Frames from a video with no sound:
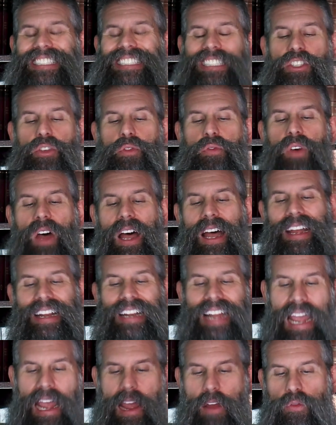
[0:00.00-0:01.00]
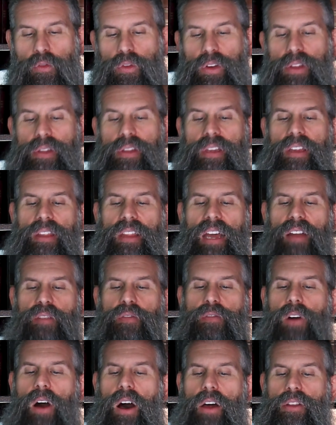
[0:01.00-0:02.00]
divide everything that
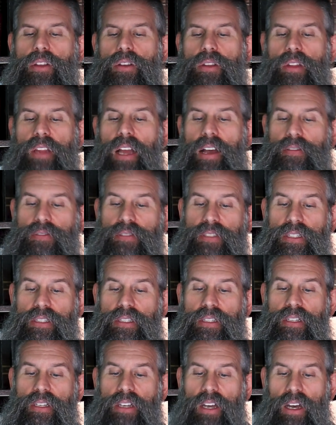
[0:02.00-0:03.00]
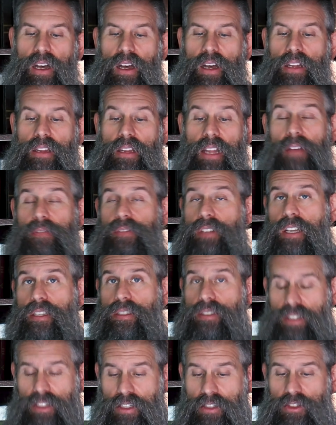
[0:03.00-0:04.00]
father left
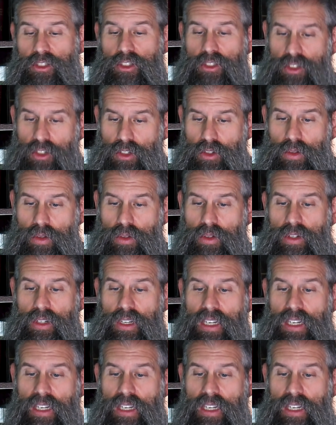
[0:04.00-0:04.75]
us into two,